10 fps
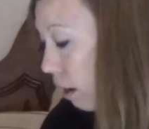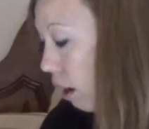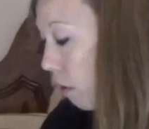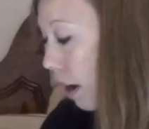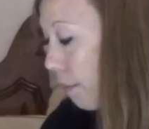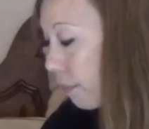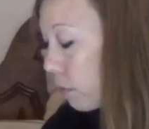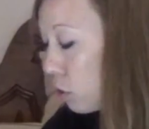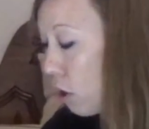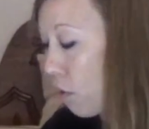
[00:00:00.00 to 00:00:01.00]
Okay,
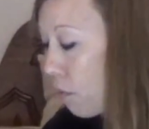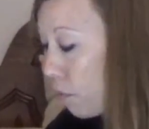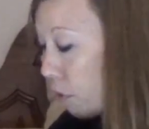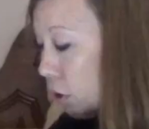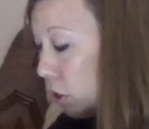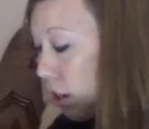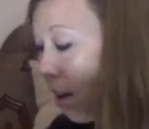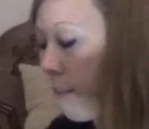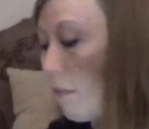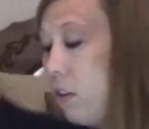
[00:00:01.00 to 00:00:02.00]
so first
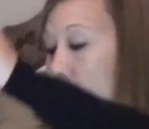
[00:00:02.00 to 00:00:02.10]
off,